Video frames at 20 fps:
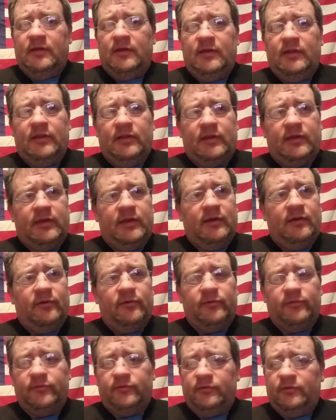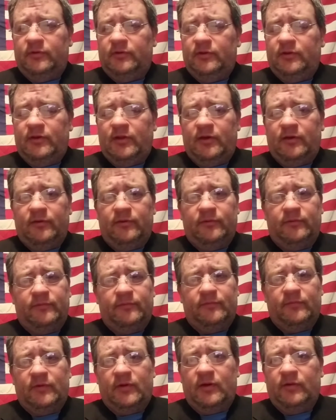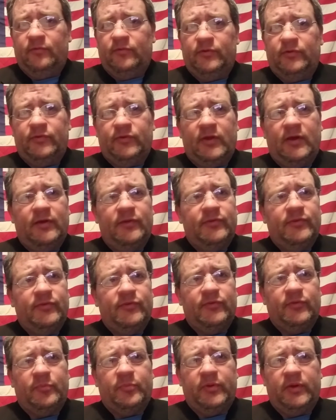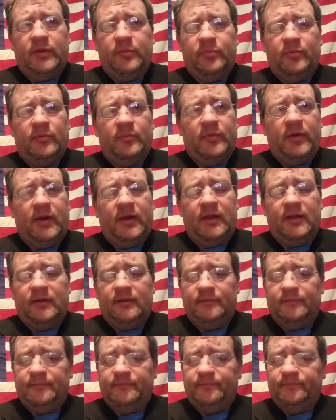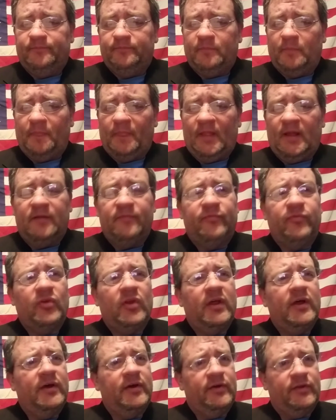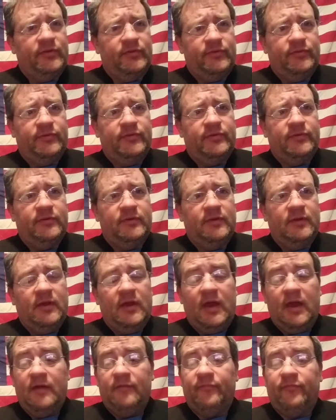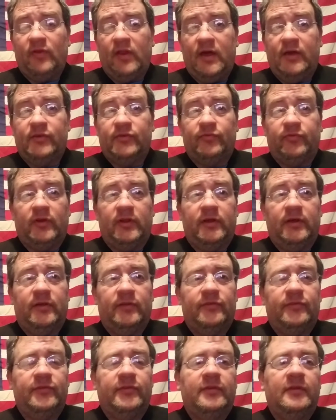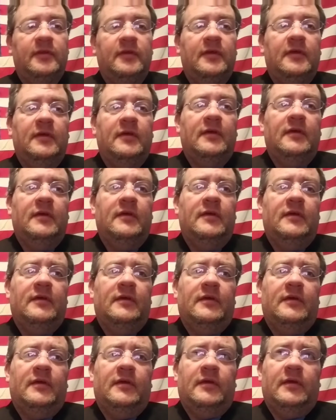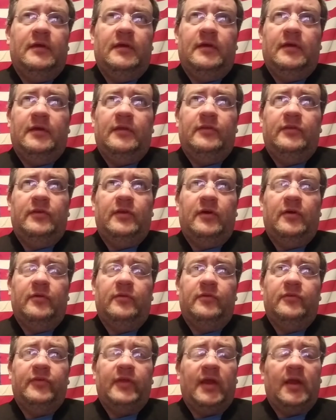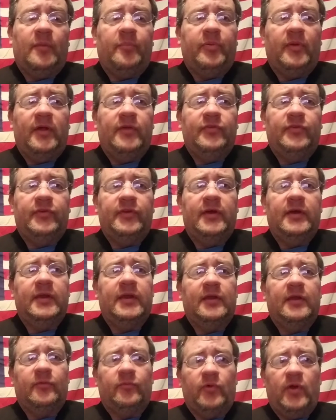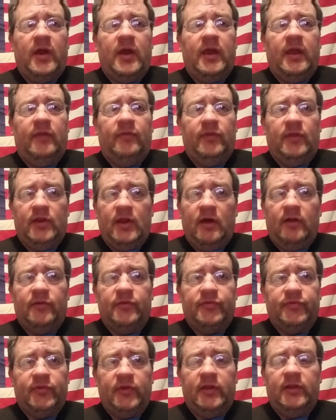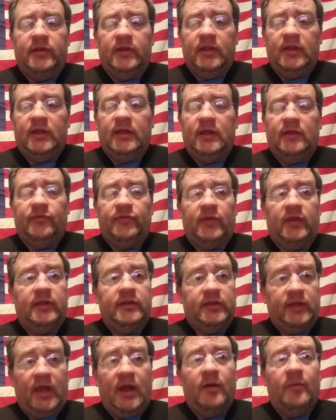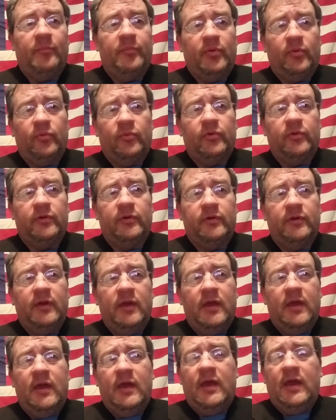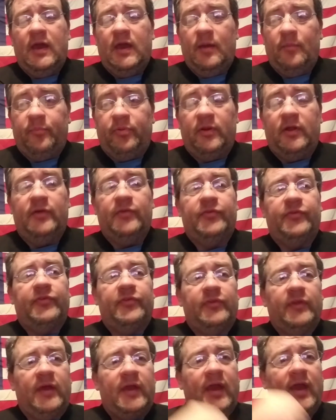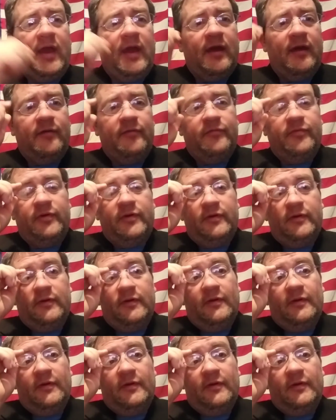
and it killed, you know, over dozens of people, man. Floods. Had flash floods. And you know, you take a place that doesn't get rain, then all of a sudden it gets a downpour. And plus, they have